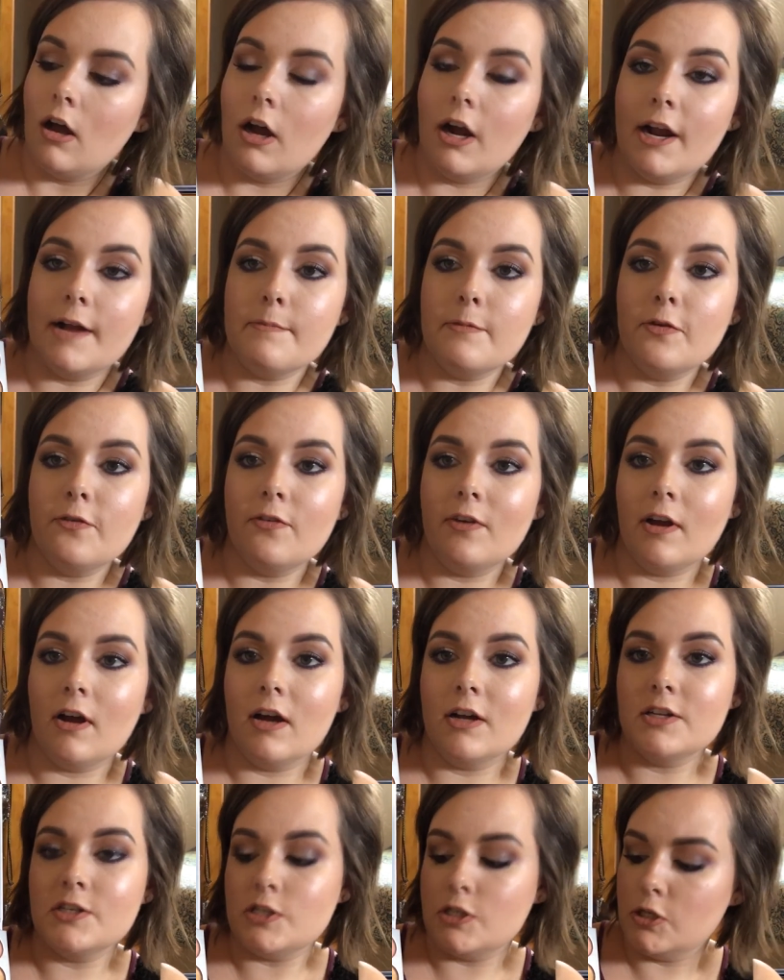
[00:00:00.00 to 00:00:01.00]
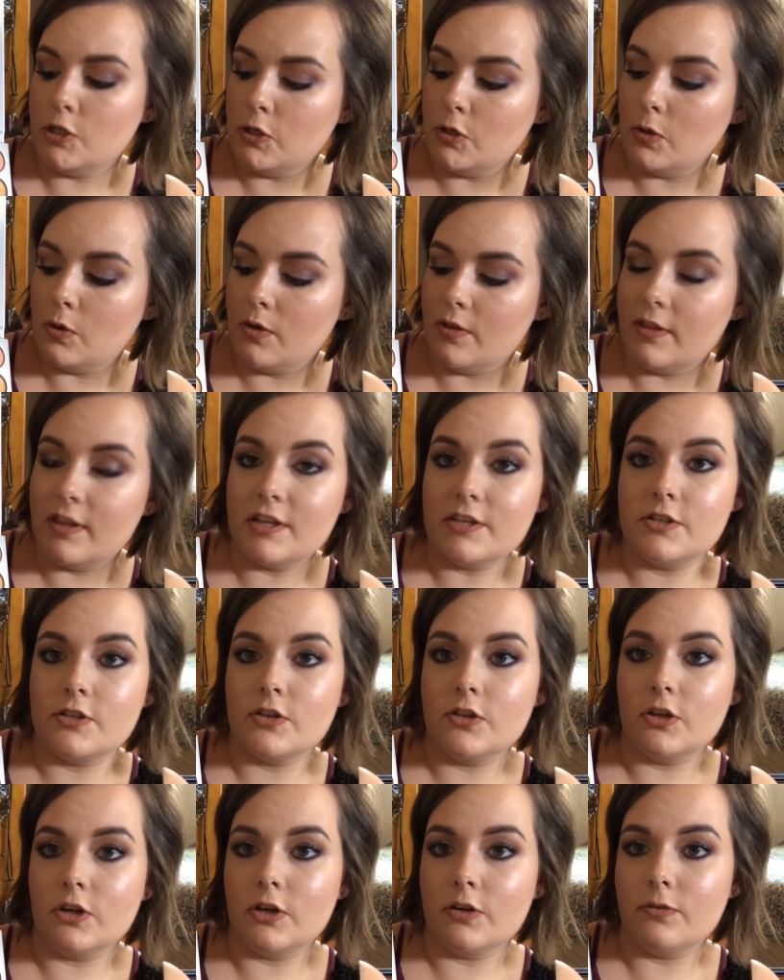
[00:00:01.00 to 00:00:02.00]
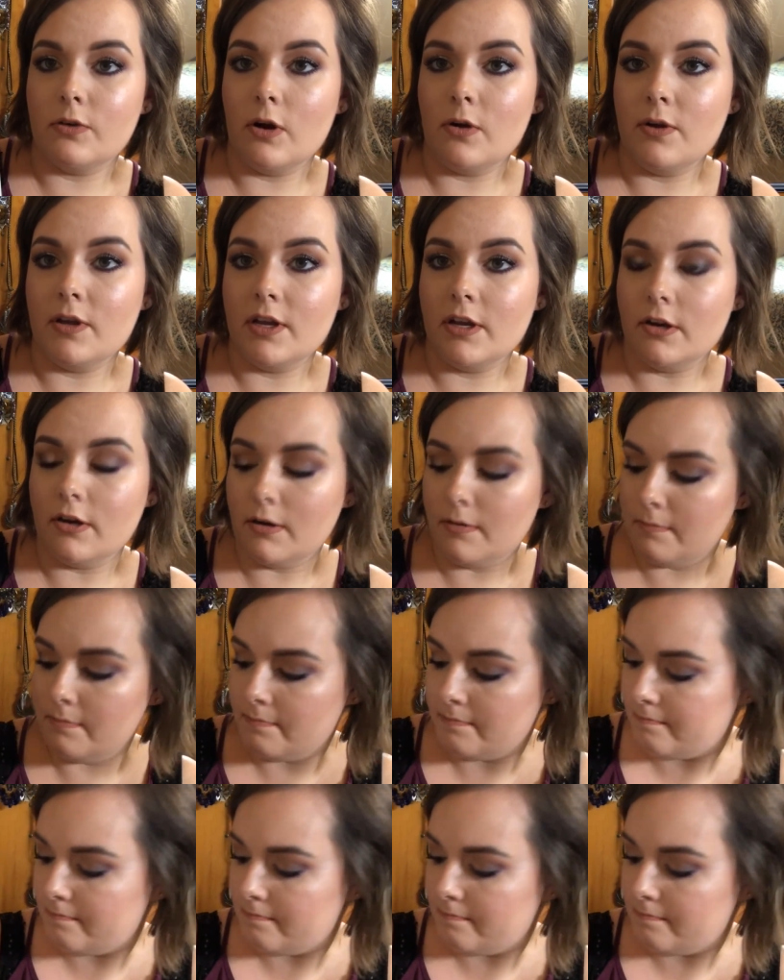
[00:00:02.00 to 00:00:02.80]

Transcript: Alright, moving on to this third row here.